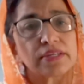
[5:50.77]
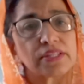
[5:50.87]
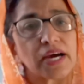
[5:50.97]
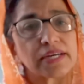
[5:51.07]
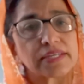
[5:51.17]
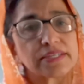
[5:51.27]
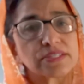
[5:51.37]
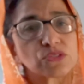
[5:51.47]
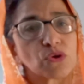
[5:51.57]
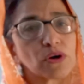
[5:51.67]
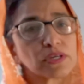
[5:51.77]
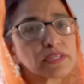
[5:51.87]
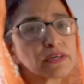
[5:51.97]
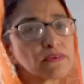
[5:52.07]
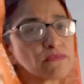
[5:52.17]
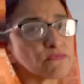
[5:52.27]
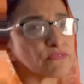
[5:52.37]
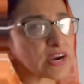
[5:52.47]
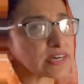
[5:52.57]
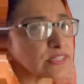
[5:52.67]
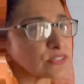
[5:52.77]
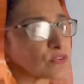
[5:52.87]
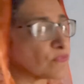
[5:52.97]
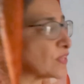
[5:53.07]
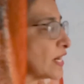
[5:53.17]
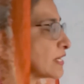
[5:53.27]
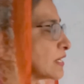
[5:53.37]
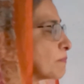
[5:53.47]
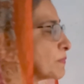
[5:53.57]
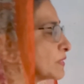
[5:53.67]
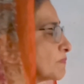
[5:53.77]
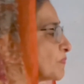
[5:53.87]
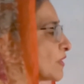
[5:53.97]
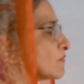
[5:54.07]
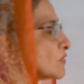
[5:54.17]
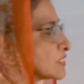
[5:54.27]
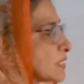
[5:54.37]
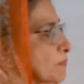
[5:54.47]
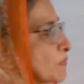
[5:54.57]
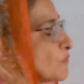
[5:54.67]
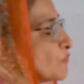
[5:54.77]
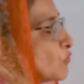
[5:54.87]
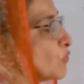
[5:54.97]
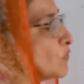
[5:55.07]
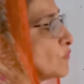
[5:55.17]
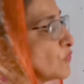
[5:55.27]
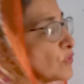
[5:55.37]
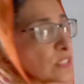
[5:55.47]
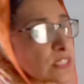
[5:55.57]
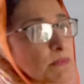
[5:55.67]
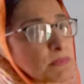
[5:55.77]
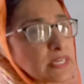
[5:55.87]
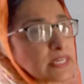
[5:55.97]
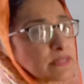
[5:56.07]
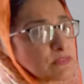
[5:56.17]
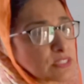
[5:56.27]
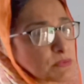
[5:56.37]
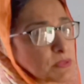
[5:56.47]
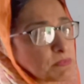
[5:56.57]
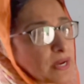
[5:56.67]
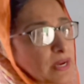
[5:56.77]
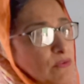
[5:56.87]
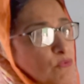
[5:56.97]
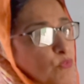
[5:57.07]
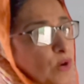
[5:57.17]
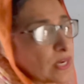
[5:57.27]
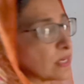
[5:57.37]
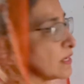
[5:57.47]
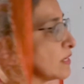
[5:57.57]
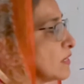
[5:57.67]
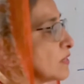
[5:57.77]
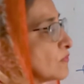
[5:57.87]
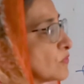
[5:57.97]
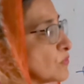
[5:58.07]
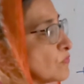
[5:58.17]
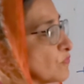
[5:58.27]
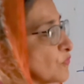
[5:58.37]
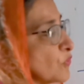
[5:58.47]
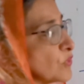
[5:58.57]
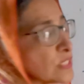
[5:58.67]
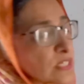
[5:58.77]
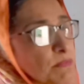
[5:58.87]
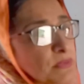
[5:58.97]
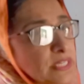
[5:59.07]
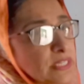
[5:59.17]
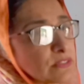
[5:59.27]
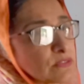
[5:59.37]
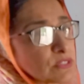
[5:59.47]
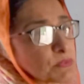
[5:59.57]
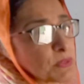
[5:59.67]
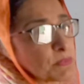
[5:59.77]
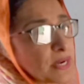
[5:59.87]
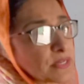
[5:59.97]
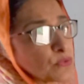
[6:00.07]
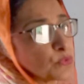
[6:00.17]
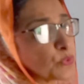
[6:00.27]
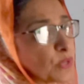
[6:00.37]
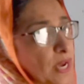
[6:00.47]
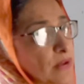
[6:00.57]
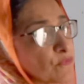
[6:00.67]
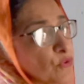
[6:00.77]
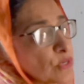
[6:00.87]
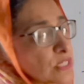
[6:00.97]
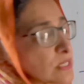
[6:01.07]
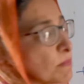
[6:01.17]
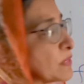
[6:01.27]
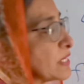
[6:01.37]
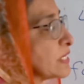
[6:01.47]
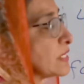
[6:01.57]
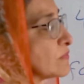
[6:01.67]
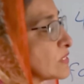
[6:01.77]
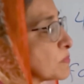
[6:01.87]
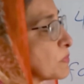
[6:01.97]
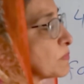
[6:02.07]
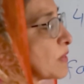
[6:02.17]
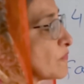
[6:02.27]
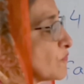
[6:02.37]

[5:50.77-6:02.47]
that is called the factors of that number. For example, 4 is completely divisible by 1. 4 is completely divisible by 2 and 4 is completely divisible by